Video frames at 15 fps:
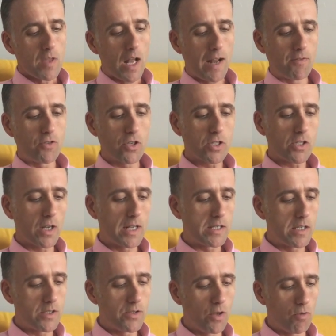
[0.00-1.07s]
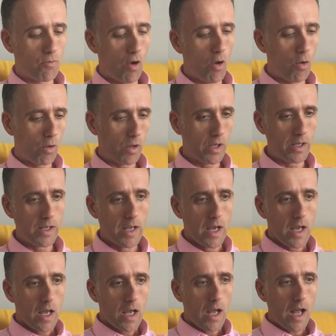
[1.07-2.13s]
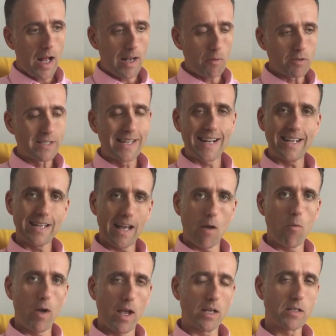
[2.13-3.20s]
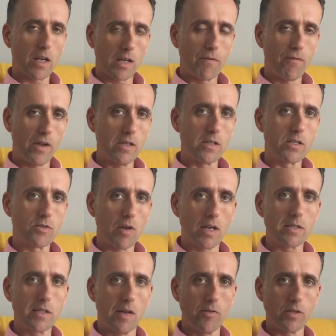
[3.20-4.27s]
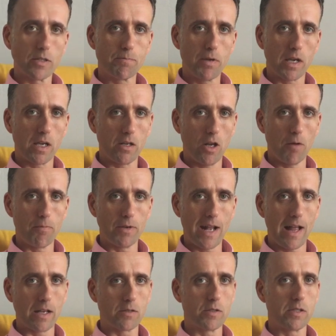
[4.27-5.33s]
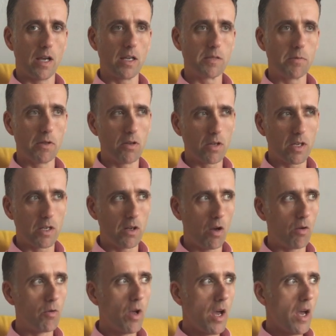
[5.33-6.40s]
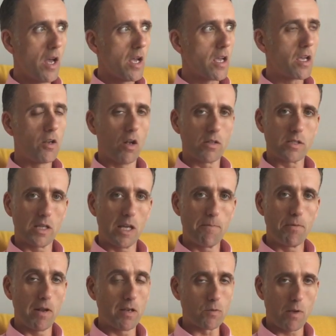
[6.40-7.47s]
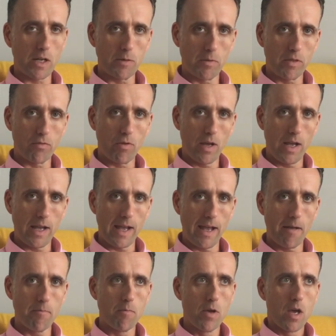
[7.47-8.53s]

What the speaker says: And I just got into this new role, and I was getting that way. So I could feel the stress levels picking up, and Alex was saying to me, look, you're not sleeping. I was waking up at 3 a.m.